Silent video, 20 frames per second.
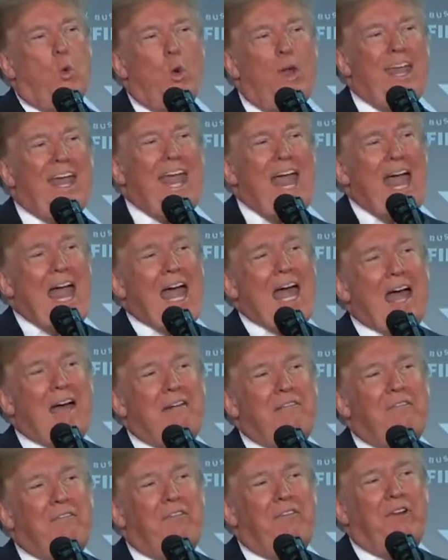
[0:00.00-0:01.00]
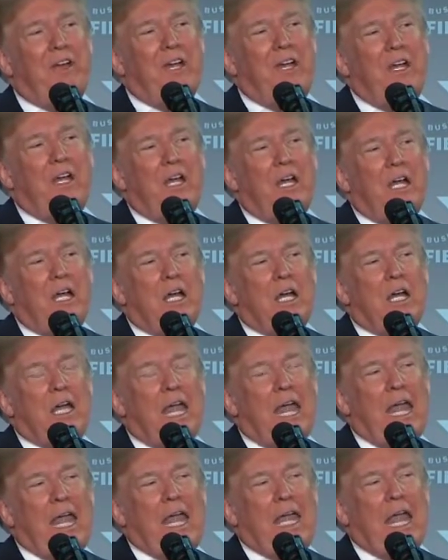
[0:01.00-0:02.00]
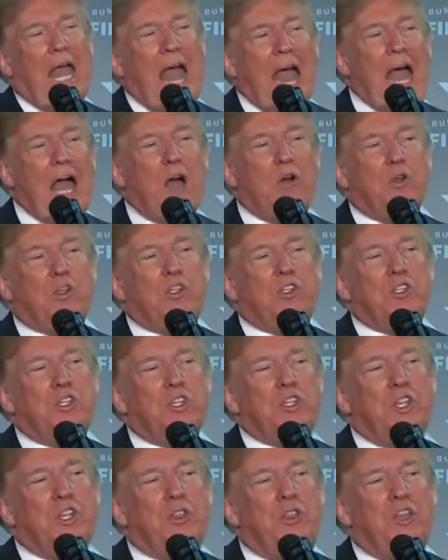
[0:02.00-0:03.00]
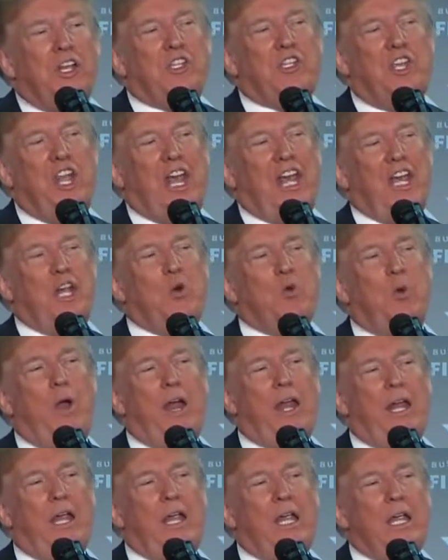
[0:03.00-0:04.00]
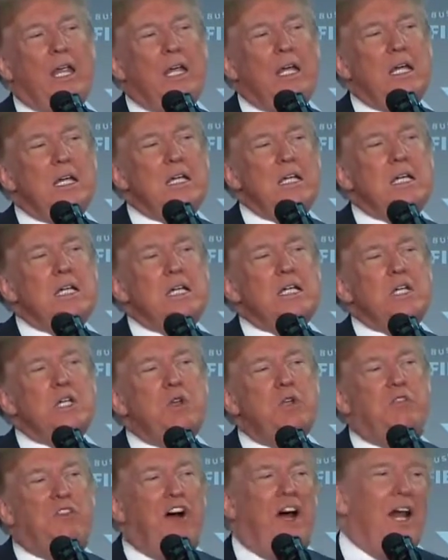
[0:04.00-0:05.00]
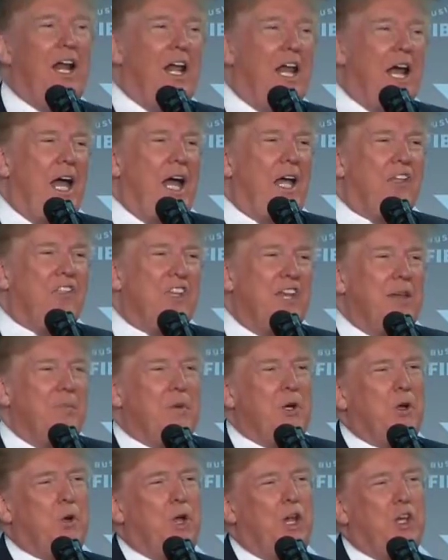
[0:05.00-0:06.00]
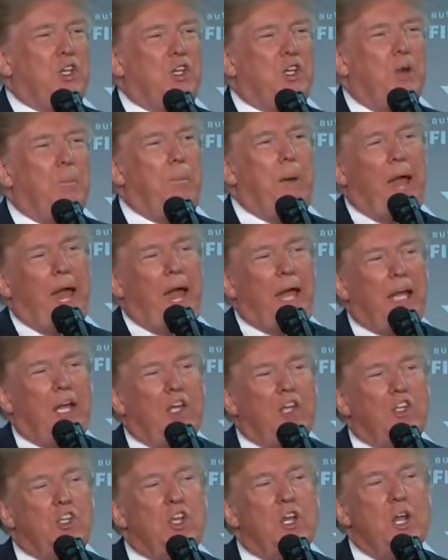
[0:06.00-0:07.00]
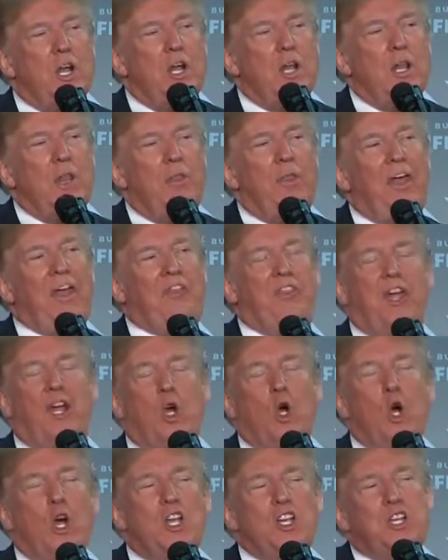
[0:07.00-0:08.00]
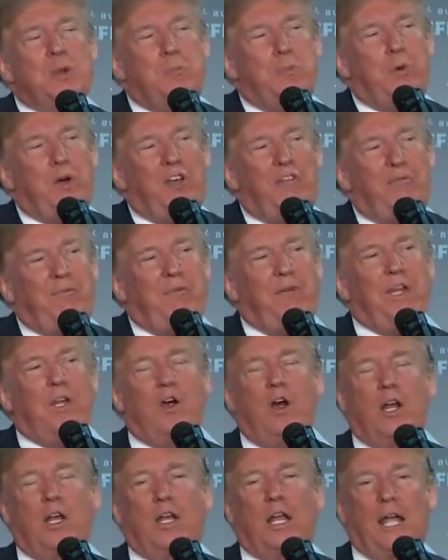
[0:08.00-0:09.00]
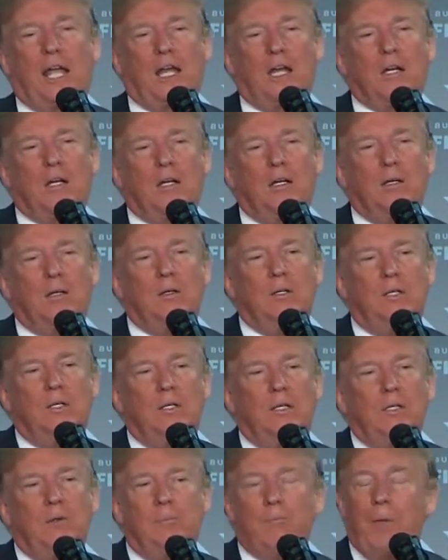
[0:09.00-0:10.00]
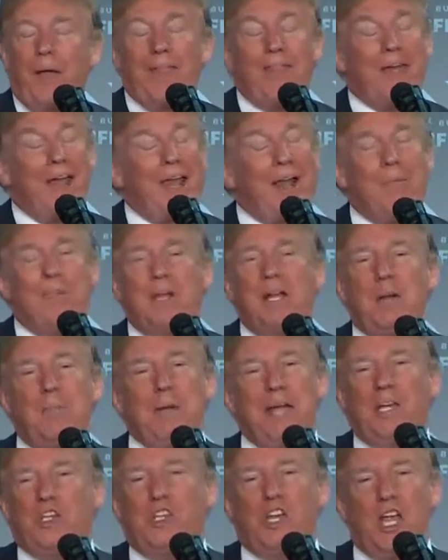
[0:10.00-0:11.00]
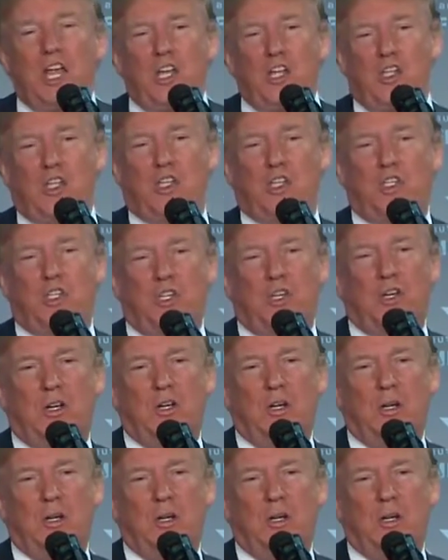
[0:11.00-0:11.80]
we have a House that's getting ready to finalize an immigration package that they're going to brief me on later, and that I'm going to make changes to.